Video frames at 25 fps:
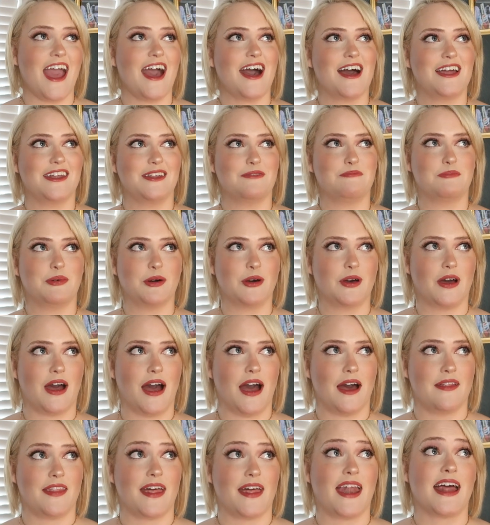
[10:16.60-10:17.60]
and put uh,
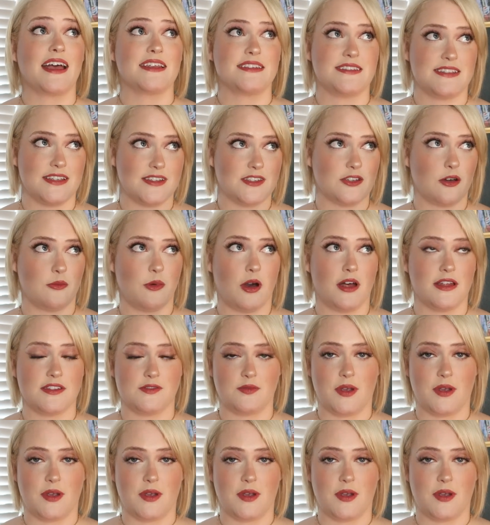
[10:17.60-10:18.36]
that has disco balls.